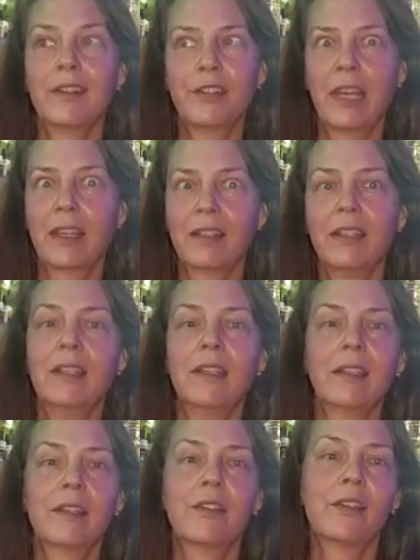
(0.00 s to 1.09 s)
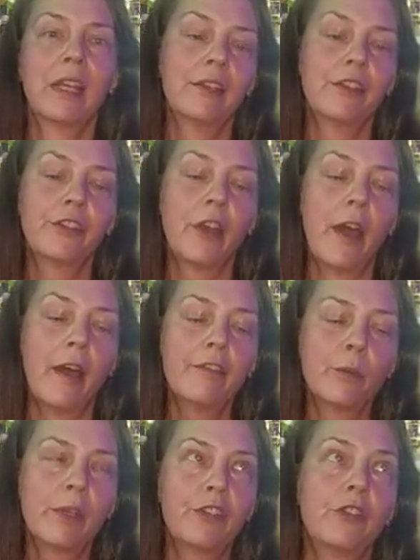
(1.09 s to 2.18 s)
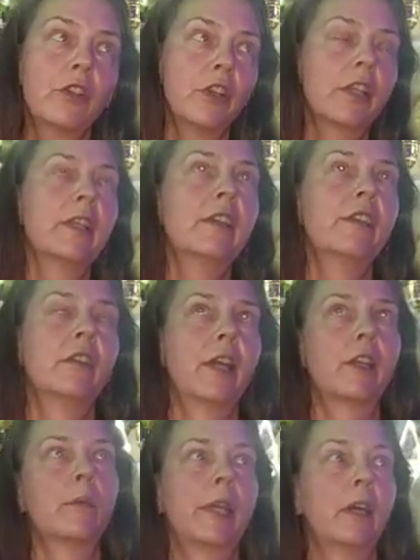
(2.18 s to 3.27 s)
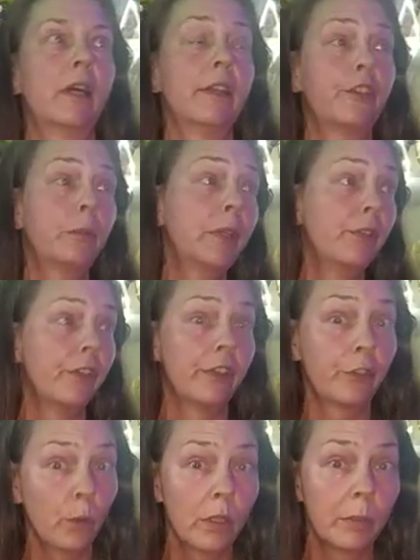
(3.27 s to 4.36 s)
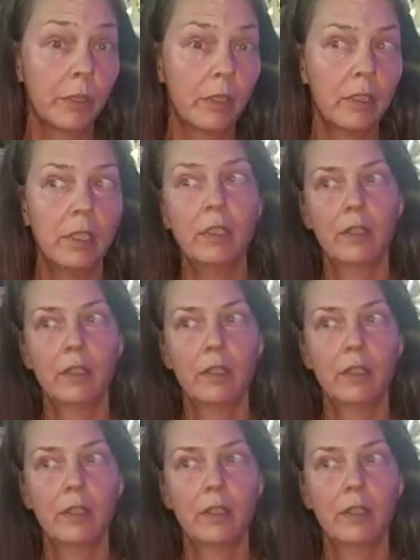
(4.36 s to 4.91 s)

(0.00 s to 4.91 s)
techniques and stuff, which you look at it and you're like, oh my God, that's abuse, that's horrible,